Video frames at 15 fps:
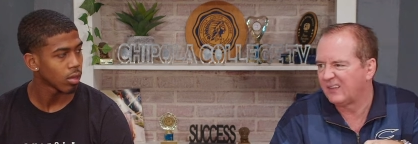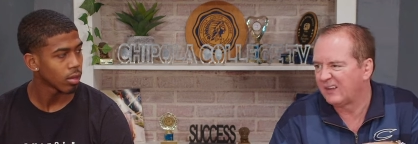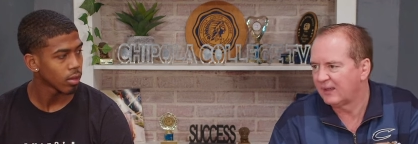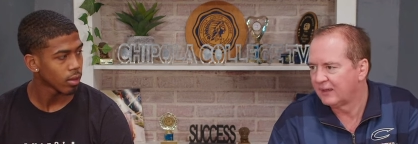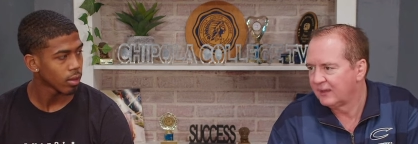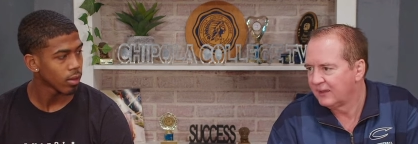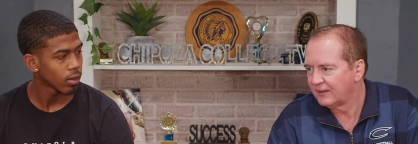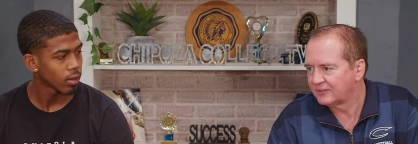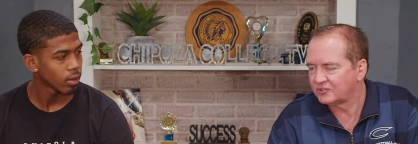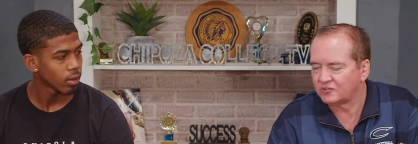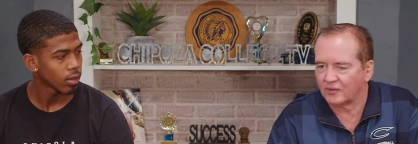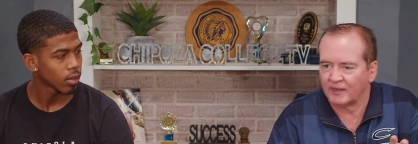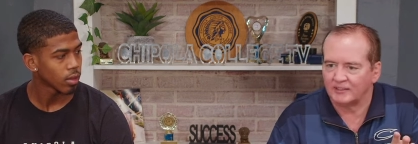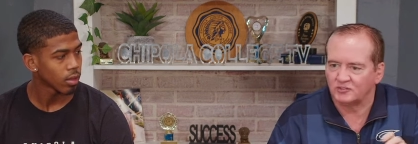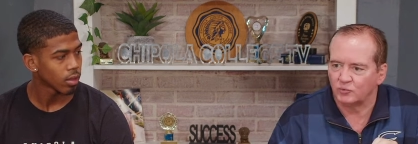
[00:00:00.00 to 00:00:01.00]
Speaker 1: the
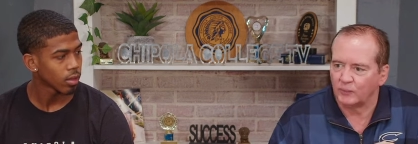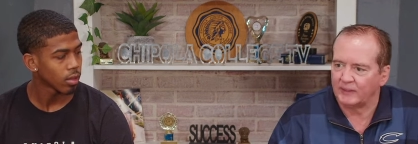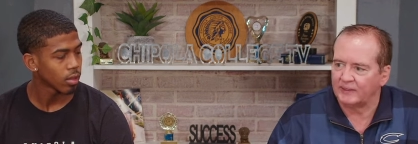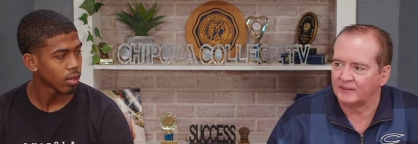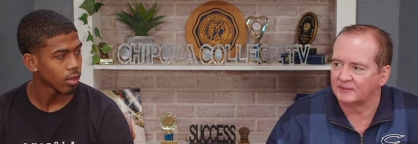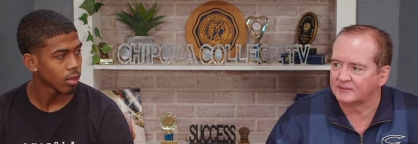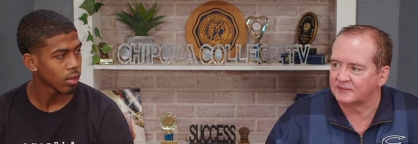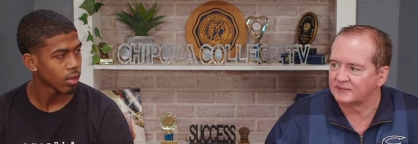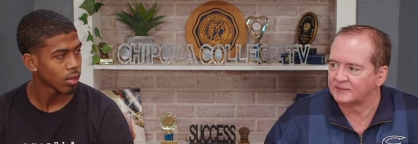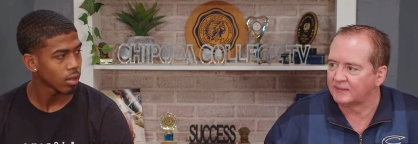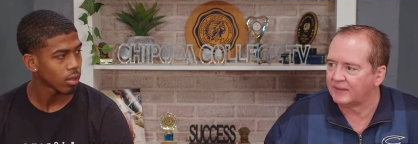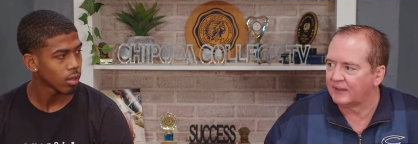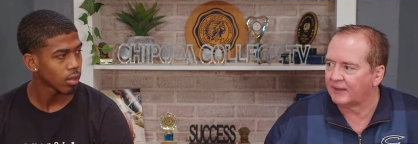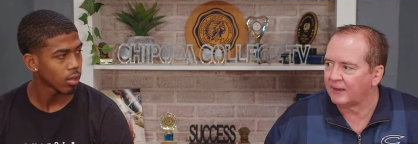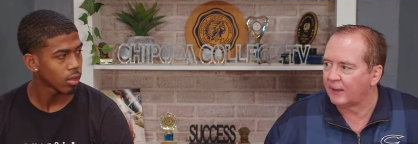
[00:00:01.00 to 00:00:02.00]
strengths, weaknesses,
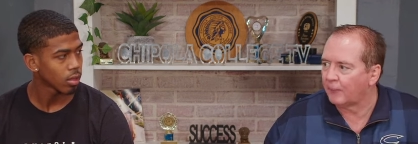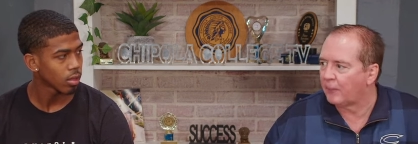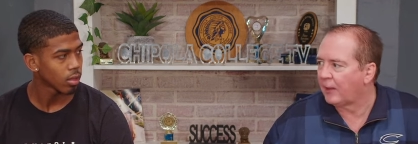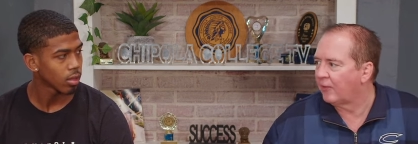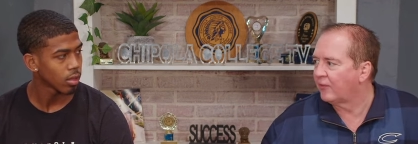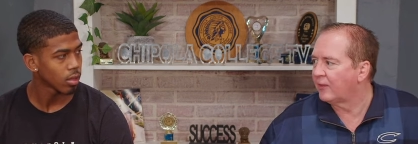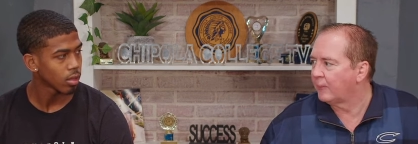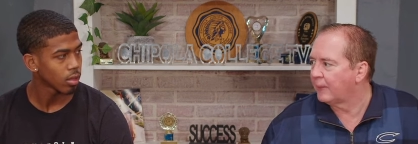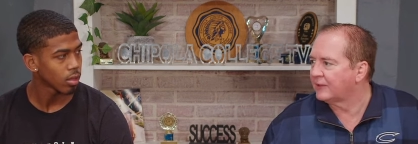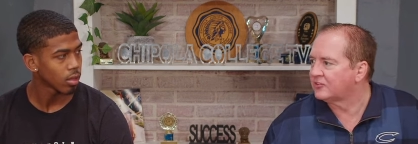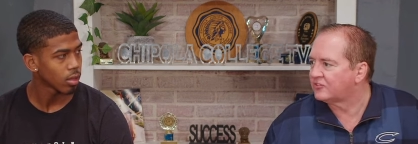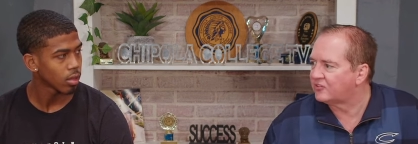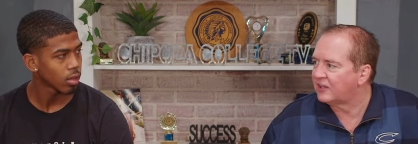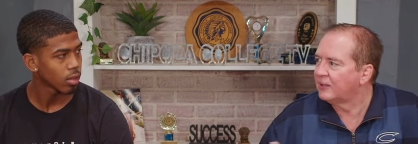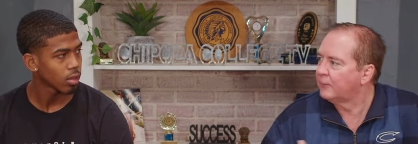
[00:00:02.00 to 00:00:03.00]
and then about them
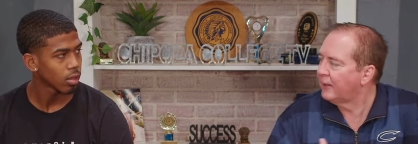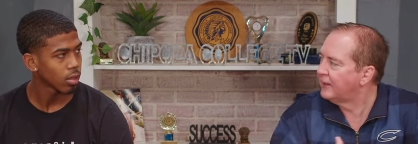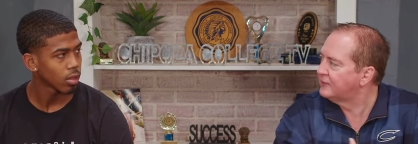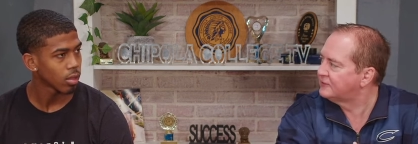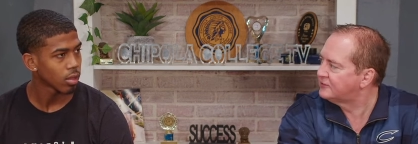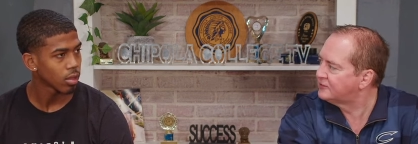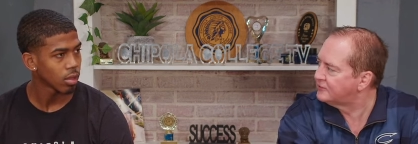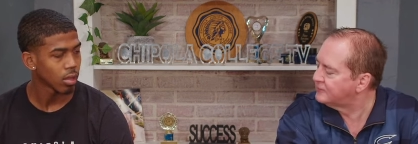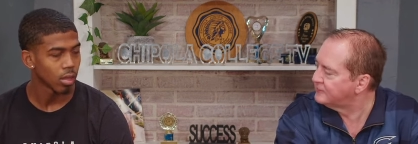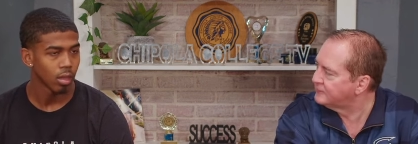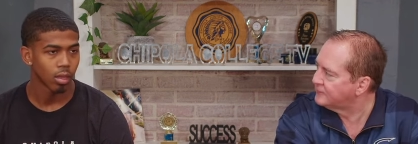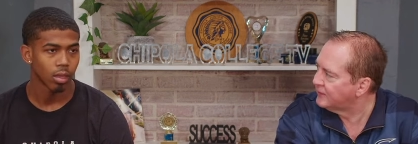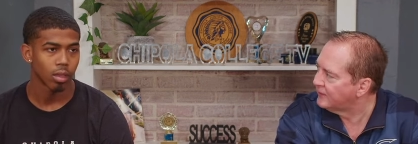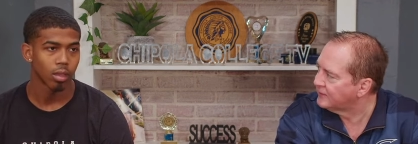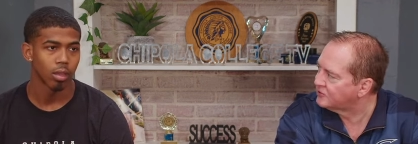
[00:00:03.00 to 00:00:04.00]
as teammates
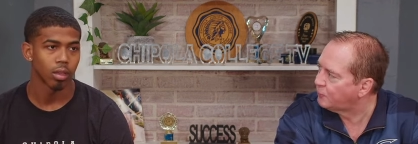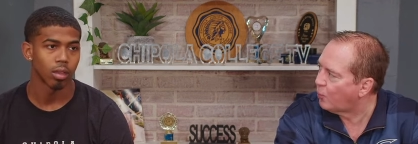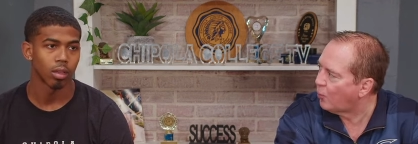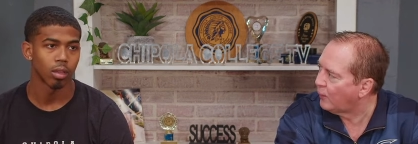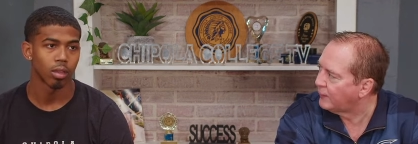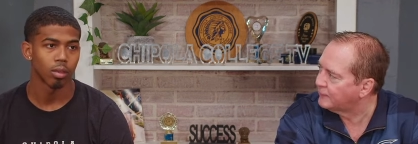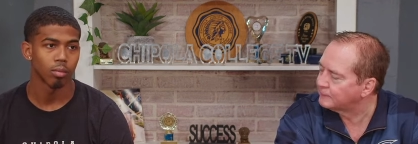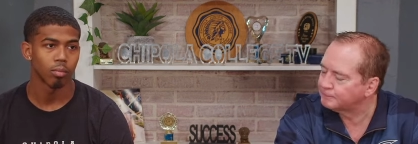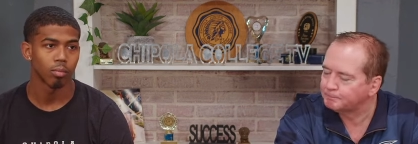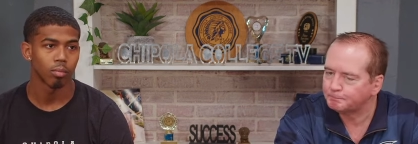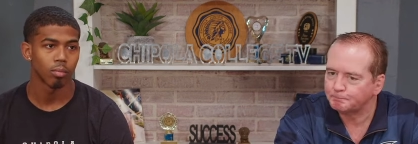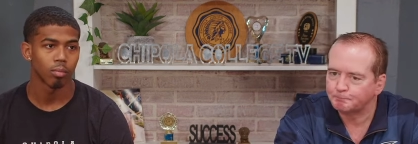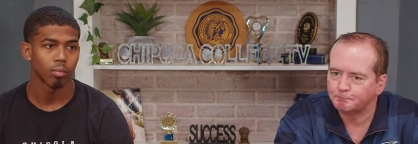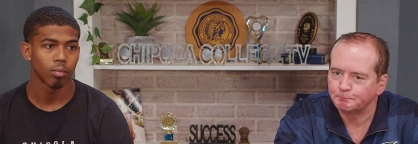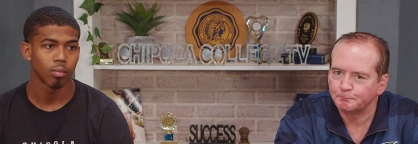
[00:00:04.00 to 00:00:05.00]
to this point. Um,
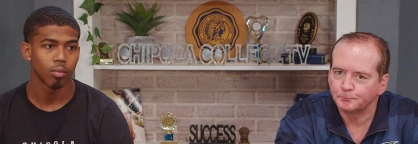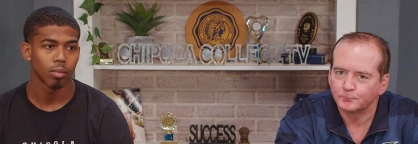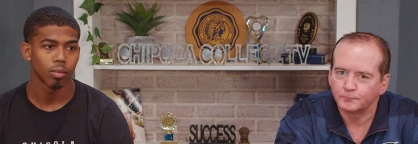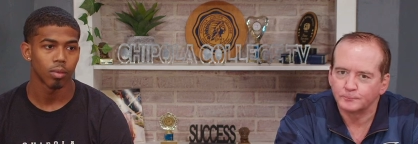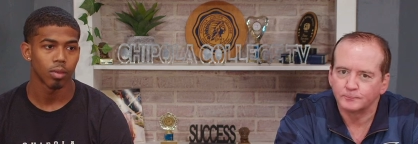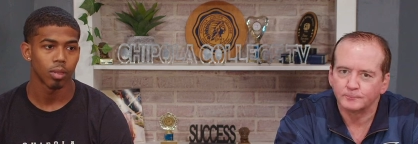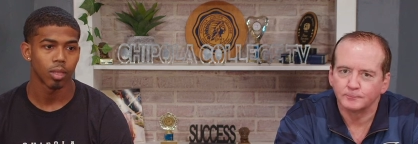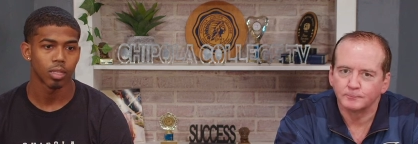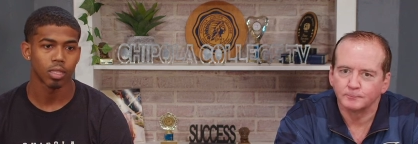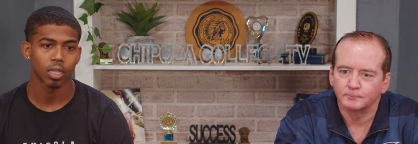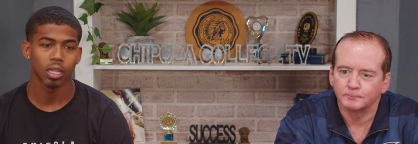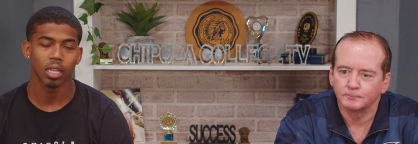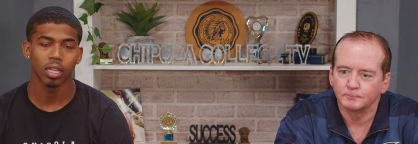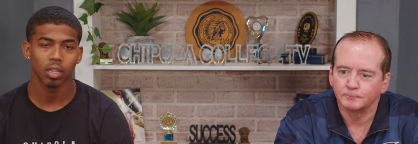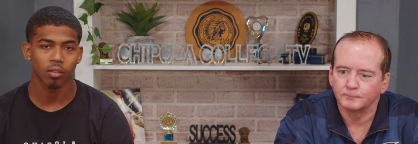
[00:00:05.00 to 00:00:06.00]
Speaker 2: as
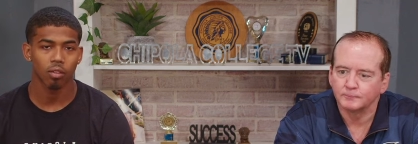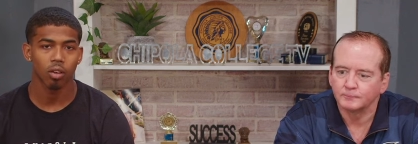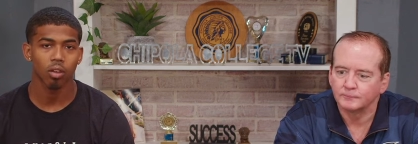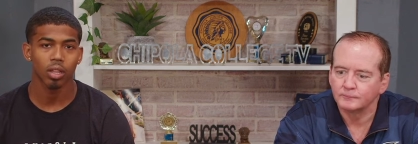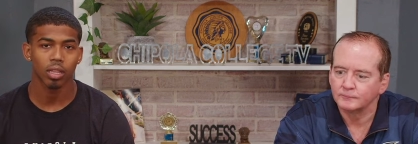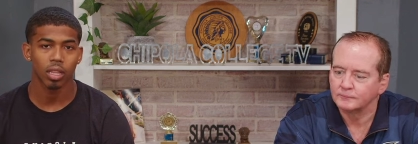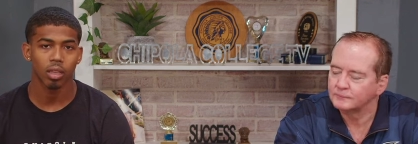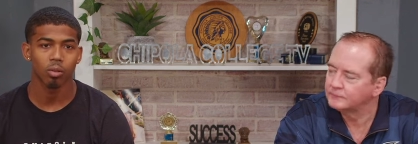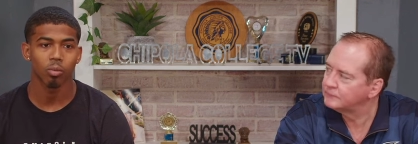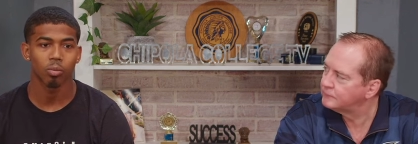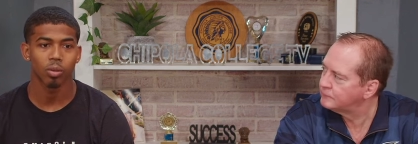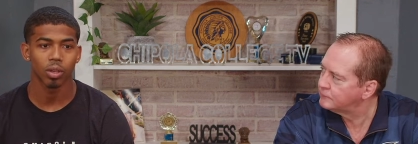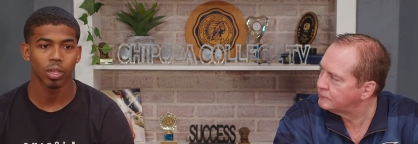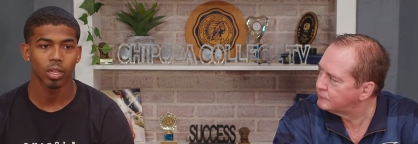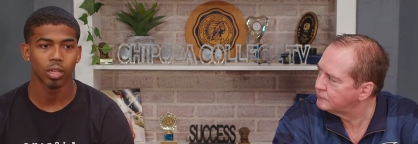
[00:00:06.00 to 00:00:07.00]
a collective whole, I think
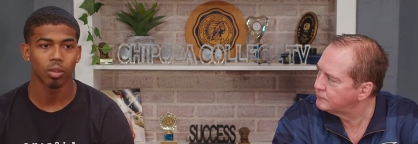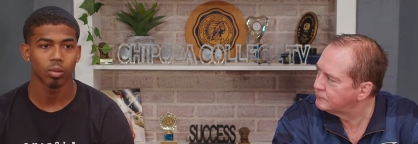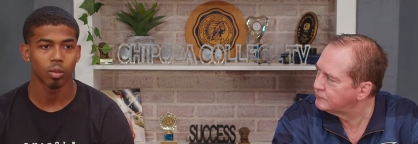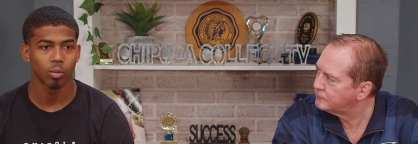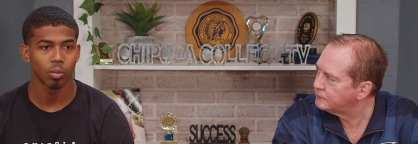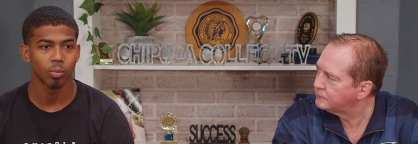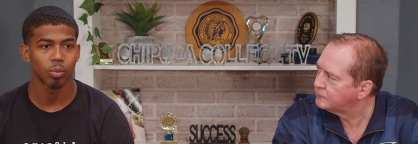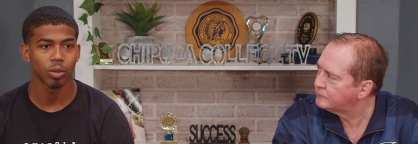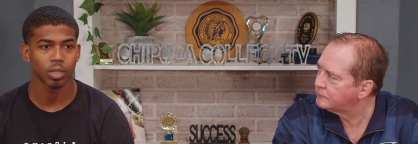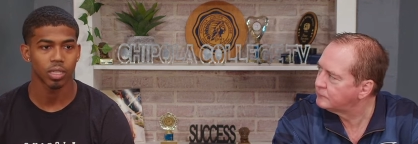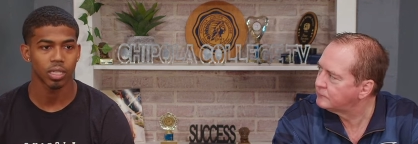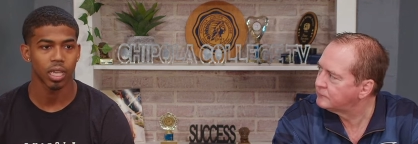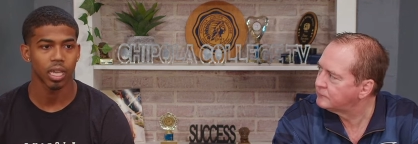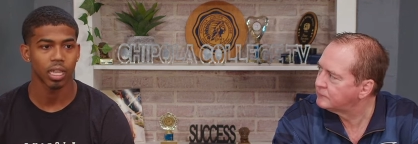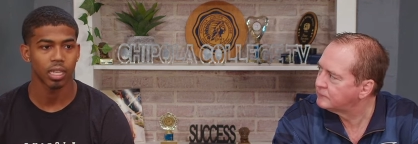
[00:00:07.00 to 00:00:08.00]
we're pretty good. We're gonna be pretty
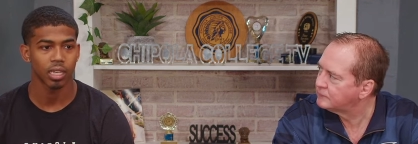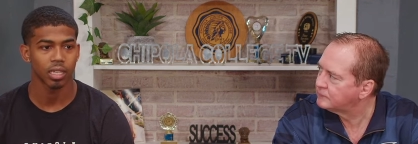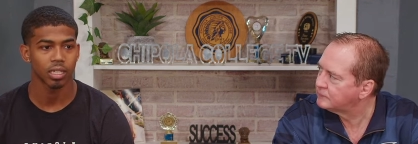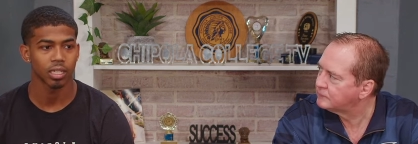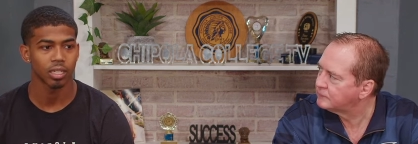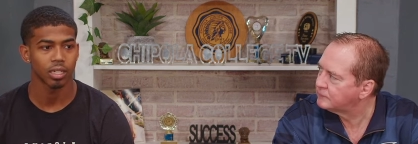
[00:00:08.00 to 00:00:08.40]
solid this